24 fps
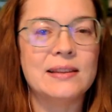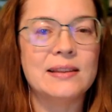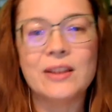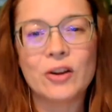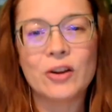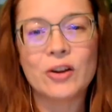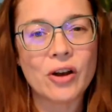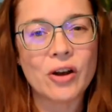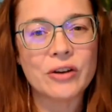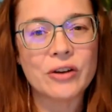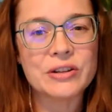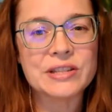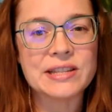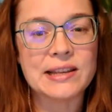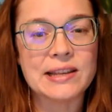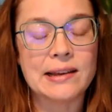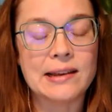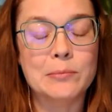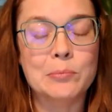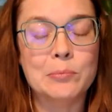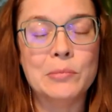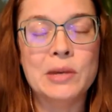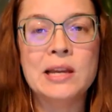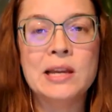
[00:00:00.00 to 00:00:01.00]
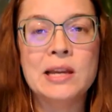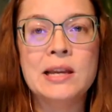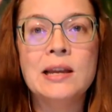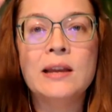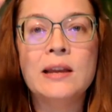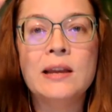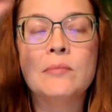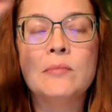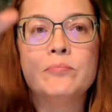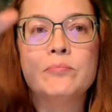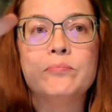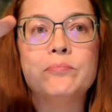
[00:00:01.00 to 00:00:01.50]
There are some,
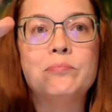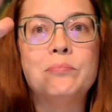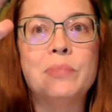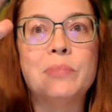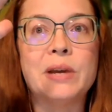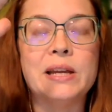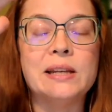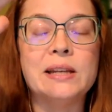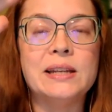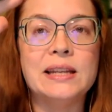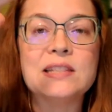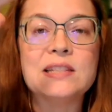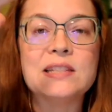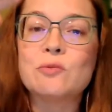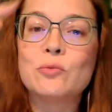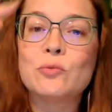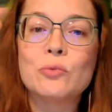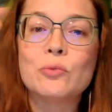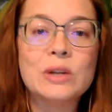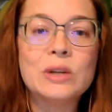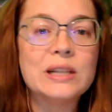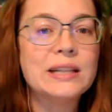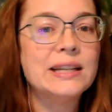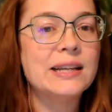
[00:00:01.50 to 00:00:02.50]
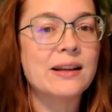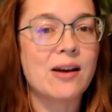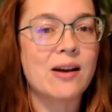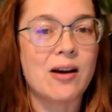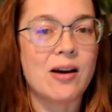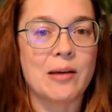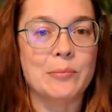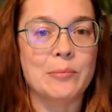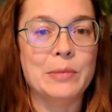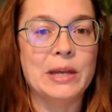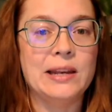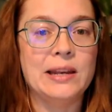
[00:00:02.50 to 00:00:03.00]
but it's really
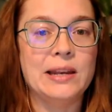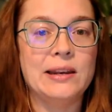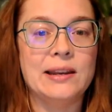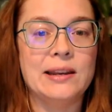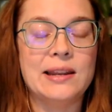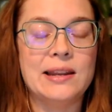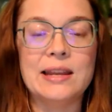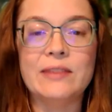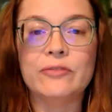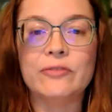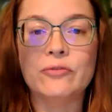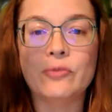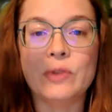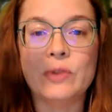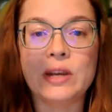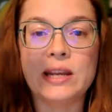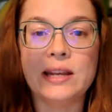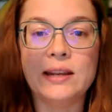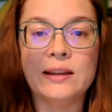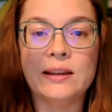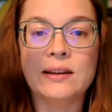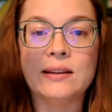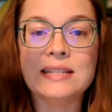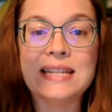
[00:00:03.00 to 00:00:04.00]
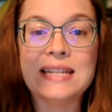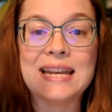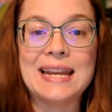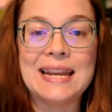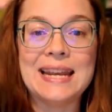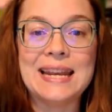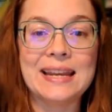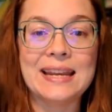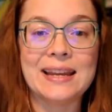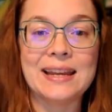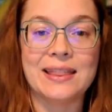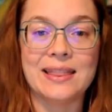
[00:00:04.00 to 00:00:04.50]
common if we
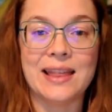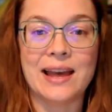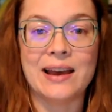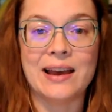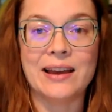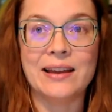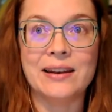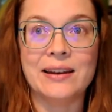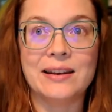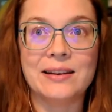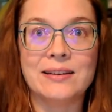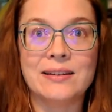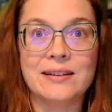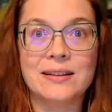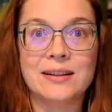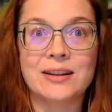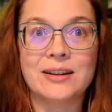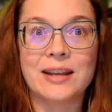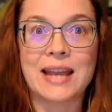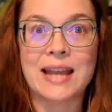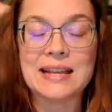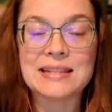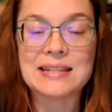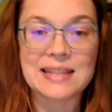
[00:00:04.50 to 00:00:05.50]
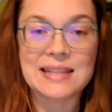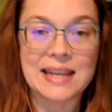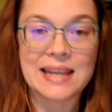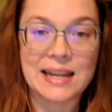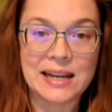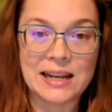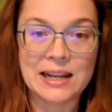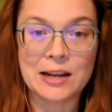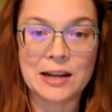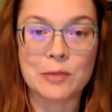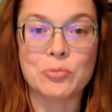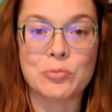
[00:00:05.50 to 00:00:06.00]
take that
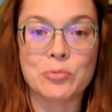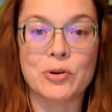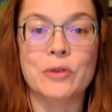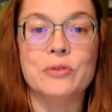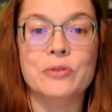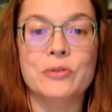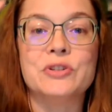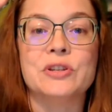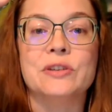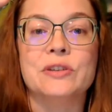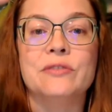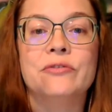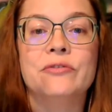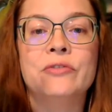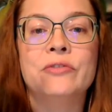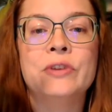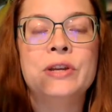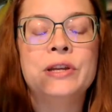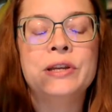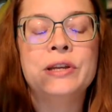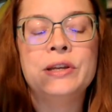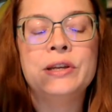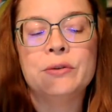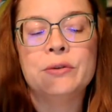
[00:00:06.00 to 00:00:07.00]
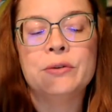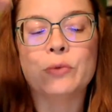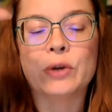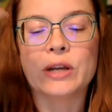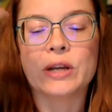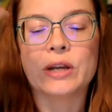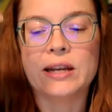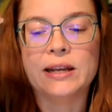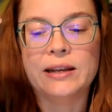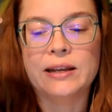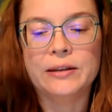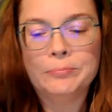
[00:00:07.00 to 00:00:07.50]
cascading approach of, we're
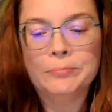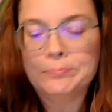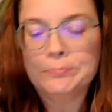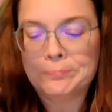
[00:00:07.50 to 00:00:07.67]
going to